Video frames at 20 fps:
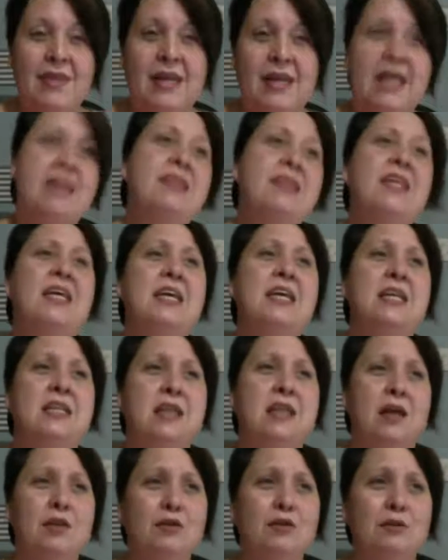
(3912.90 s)
think
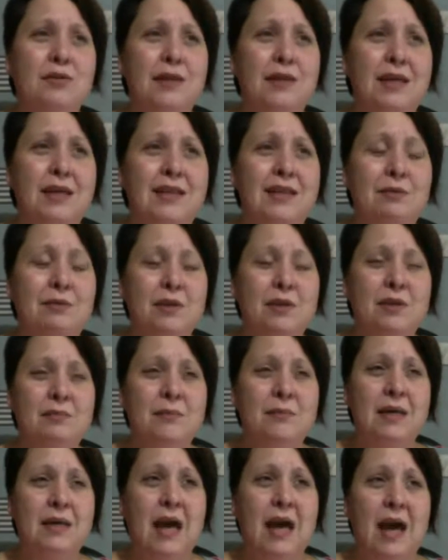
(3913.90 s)
another thing that with
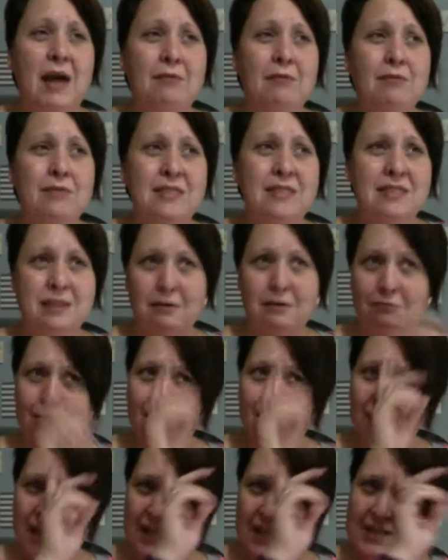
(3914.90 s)
me, I was never
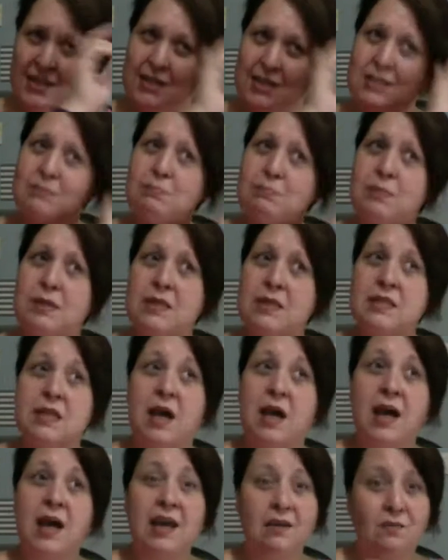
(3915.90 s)
like this, but
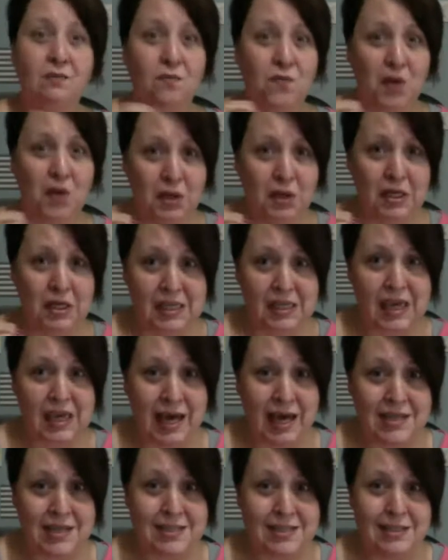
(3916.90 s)
I am very
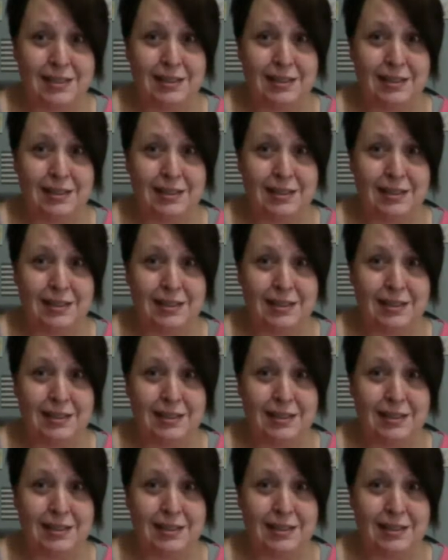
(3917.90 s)
gassy.